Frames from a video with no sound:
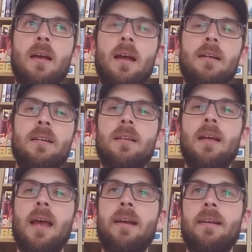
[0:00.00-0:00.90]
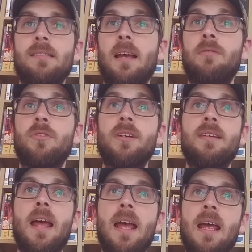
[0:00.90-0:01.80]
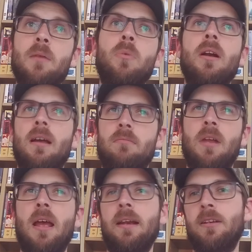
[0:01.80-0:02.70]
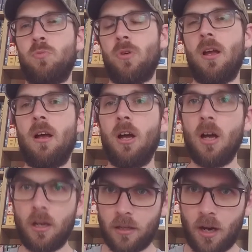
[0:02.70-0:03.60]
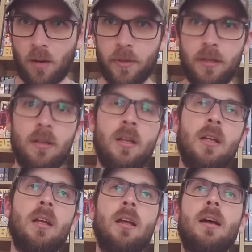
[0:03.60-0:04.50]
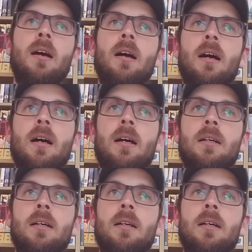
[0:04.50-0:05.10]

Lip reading: didn't get headaches every day, but headaches were not uncommon. Uh,